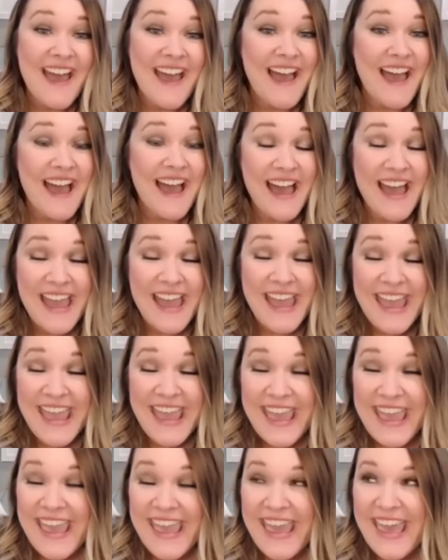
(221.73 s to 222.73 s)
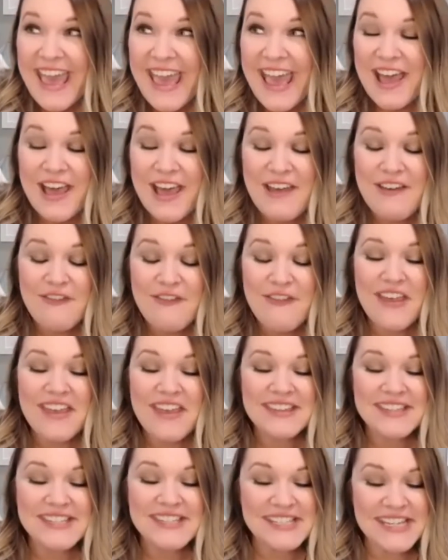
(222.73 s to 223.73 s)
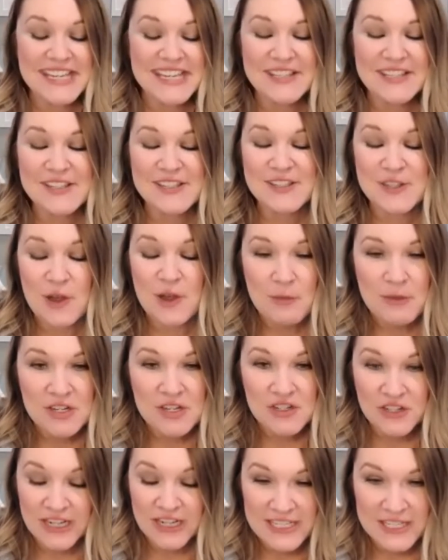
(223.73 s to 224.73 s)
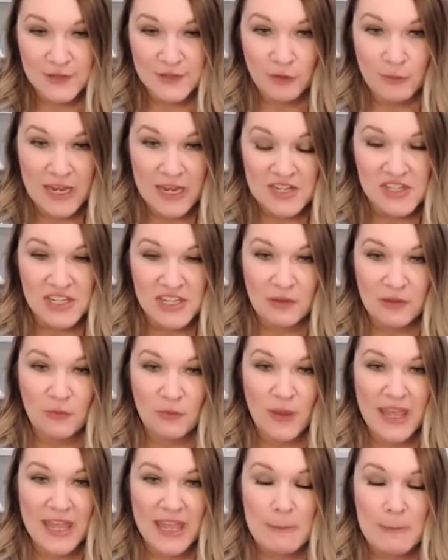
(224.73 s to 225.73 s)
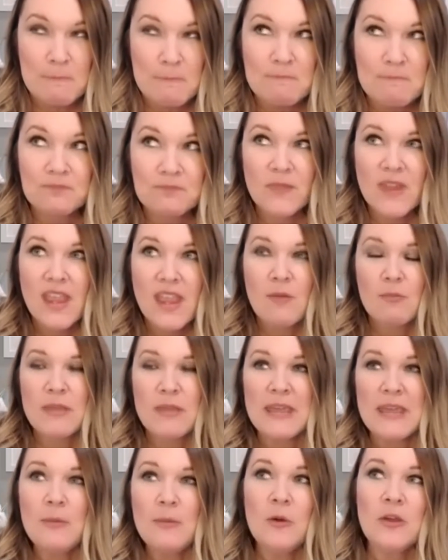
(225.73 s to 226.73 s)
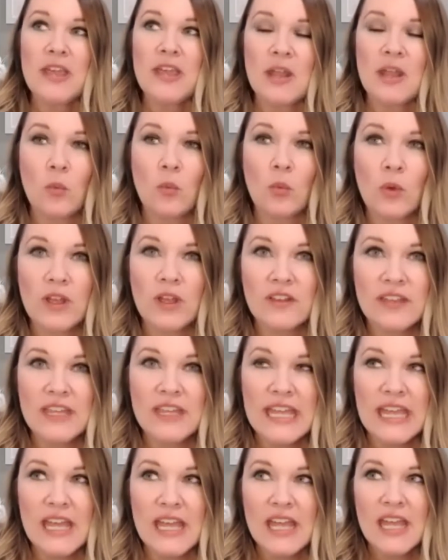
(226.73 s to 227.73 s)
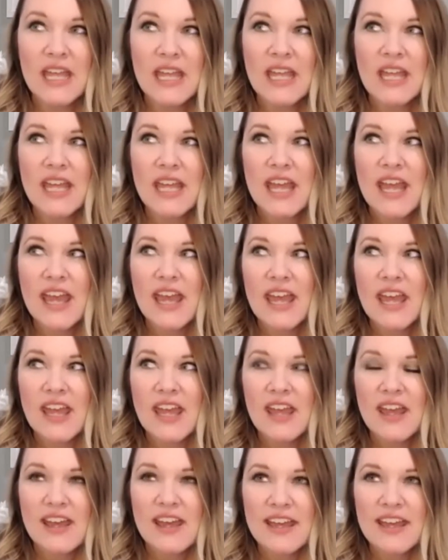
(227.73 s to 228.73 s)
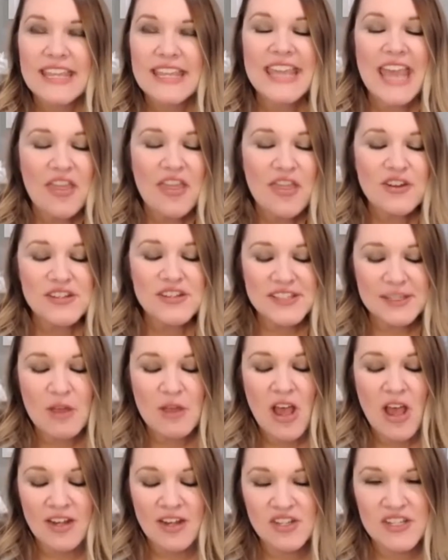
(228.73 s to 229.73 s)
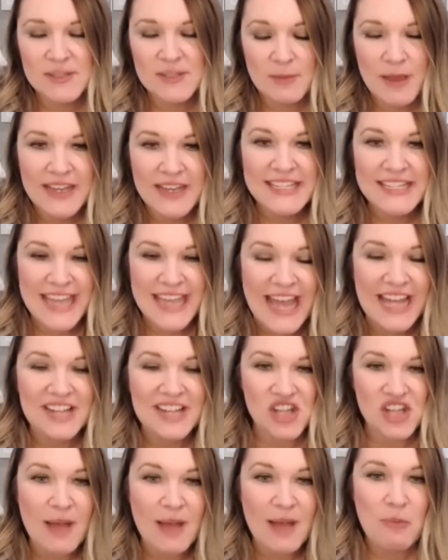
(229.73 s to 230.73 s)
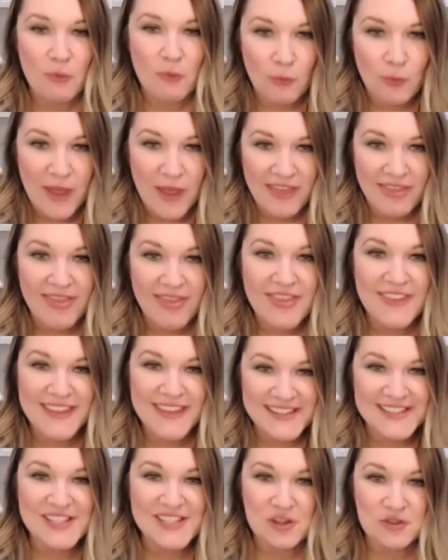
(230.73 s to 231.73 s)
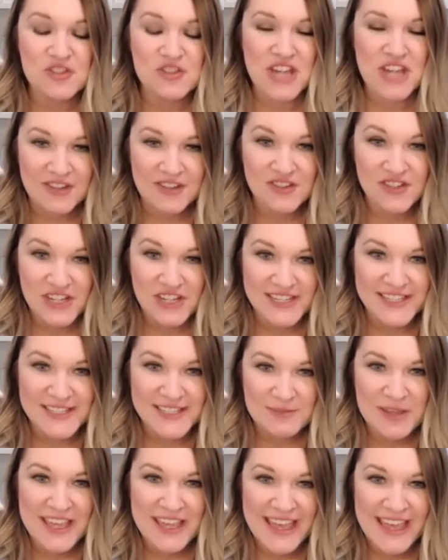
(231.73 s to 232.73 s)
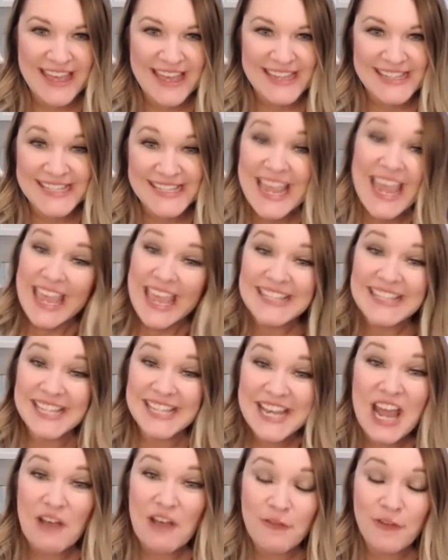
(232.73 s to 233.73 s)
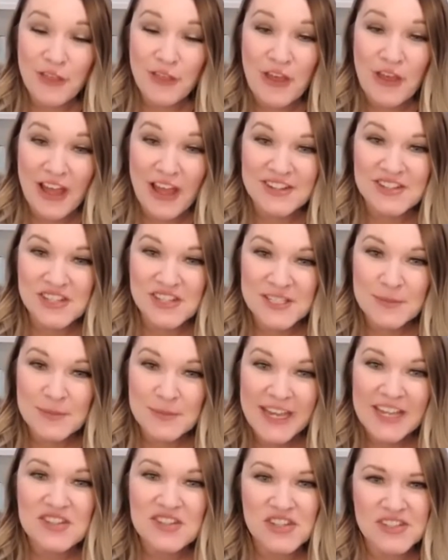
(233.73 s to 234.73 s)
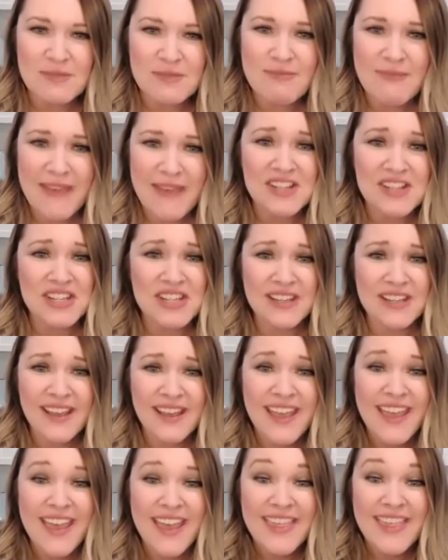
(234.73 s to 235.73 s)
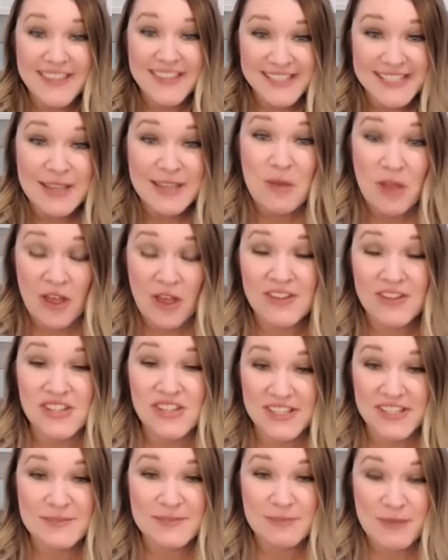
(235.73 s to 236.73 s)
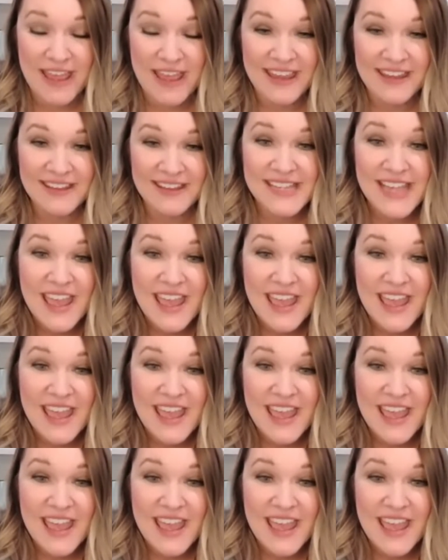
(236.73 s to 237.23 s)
I have seen so much transformation when people can really get their subconscious mind to catch up with these new changes, because it's enough for the conscious mind. Just imagine the subconscious mind.